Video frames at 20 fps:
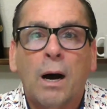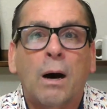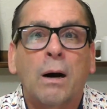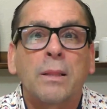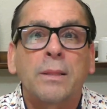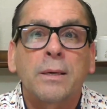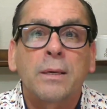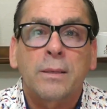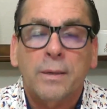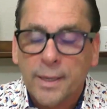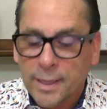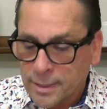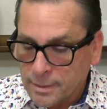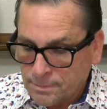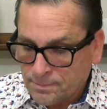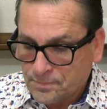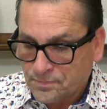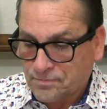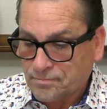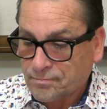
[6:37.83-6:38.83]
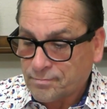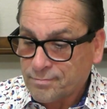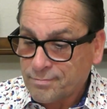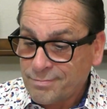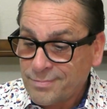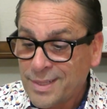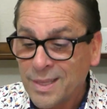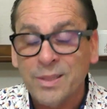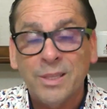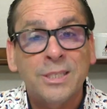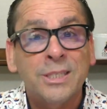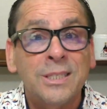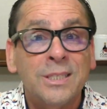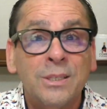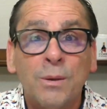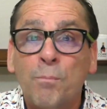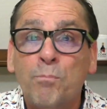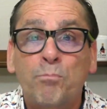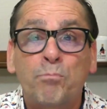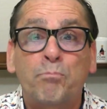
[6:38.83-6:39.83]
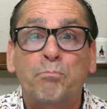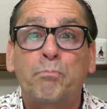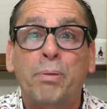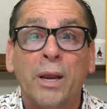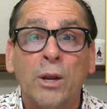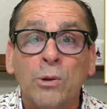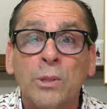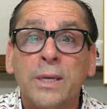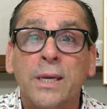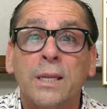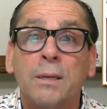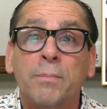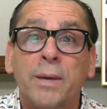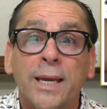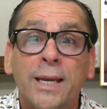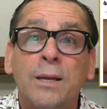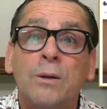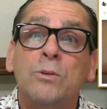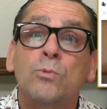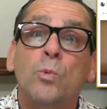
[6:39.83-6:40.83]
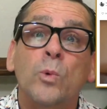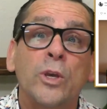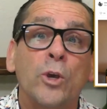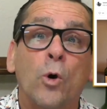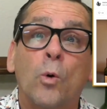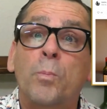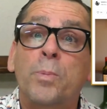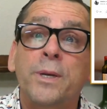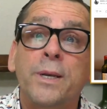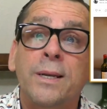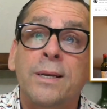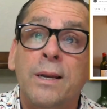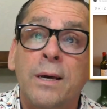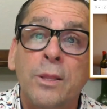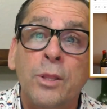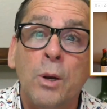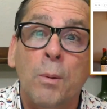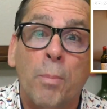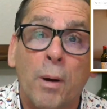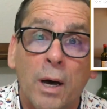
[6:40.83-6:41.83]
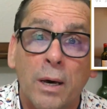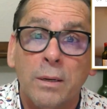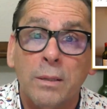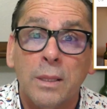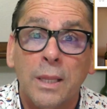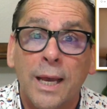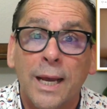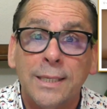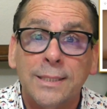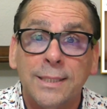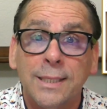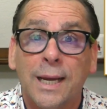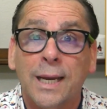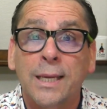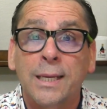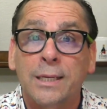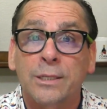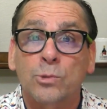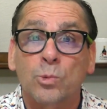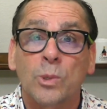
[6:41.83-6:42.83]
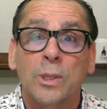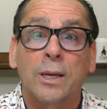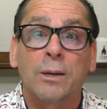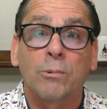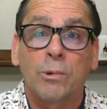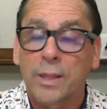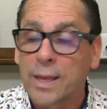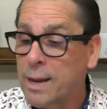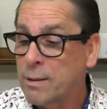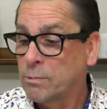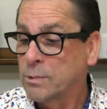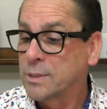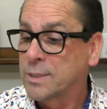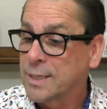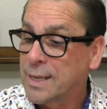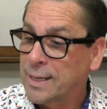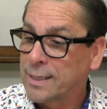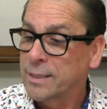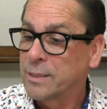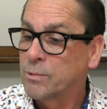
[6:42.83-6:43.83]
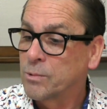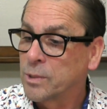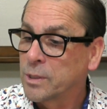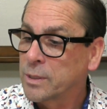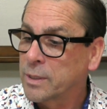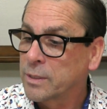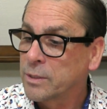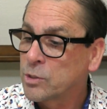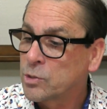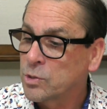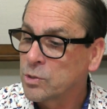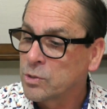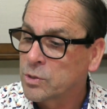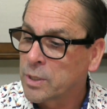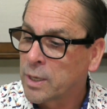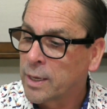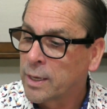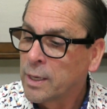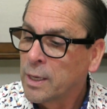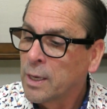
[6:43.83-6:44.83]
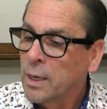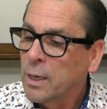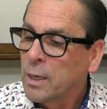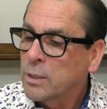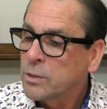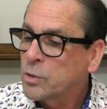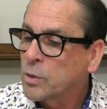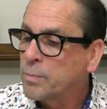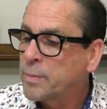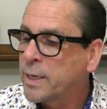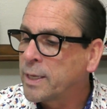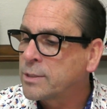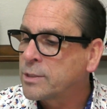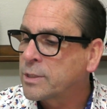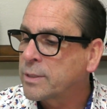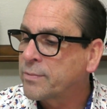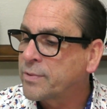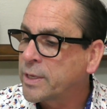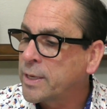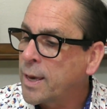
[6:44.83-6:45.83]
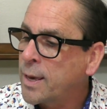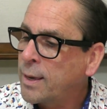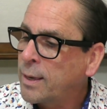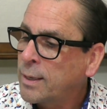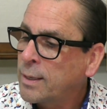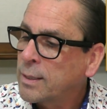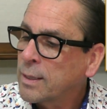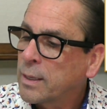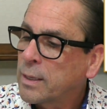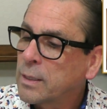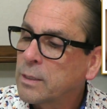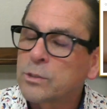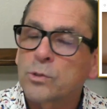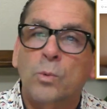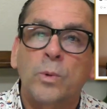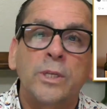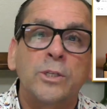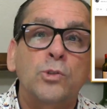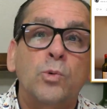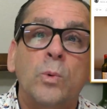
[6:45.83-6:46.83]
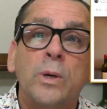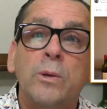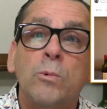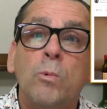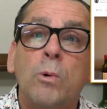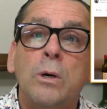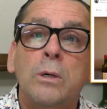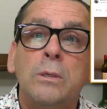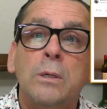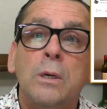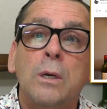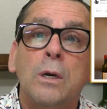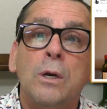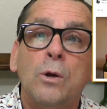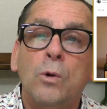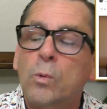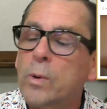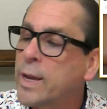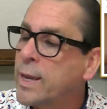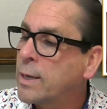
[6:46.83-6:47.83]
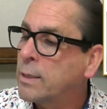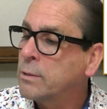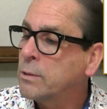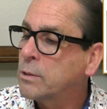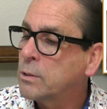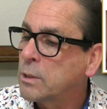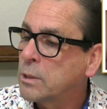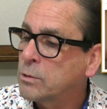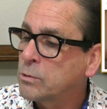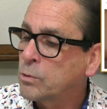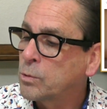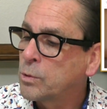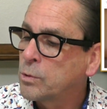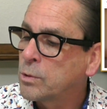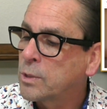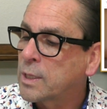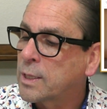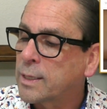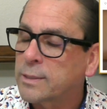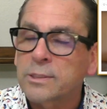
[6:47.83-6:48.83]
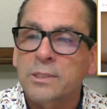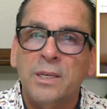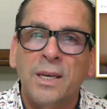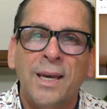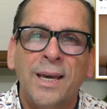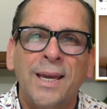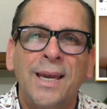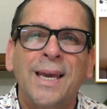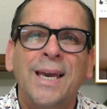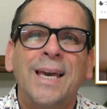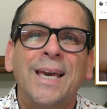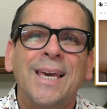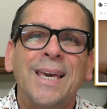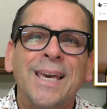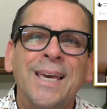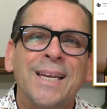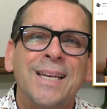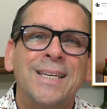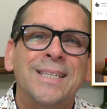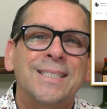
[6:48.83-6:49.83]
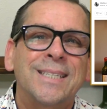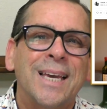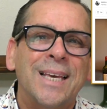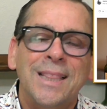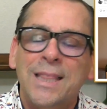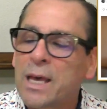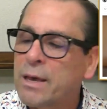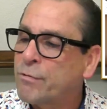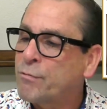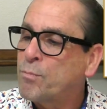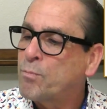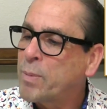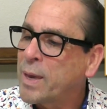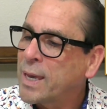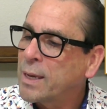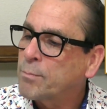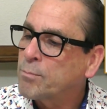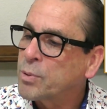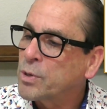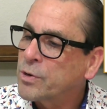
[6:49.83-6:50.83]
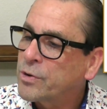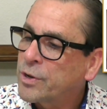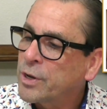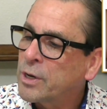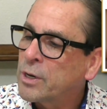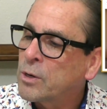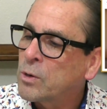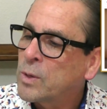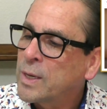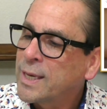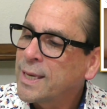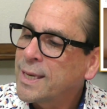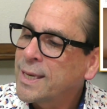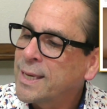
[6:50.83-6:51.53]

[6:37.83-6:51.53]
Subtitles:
On the other hand, this is barely going to make it. We opened another bottle last night because we're like, well, that one's not going to work. And this is Domaine Chevier 2021 Grand Cru Classé. It is a left bank Bordeaux.